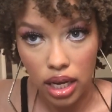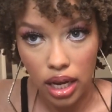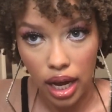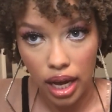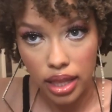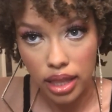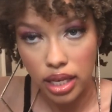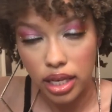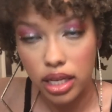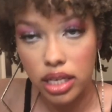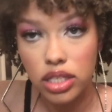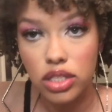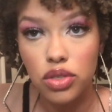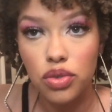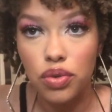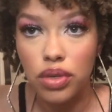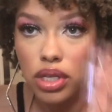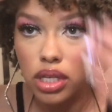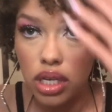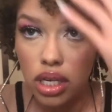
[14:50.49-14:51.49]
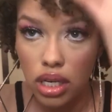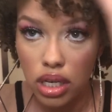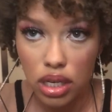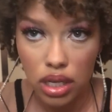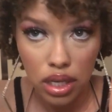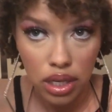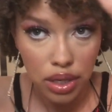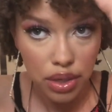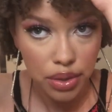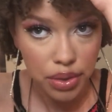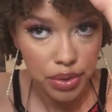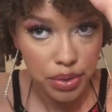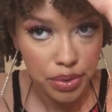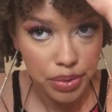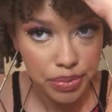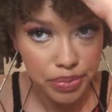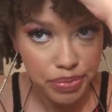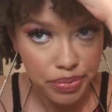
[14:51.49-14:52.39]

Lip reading: I think it's really cute,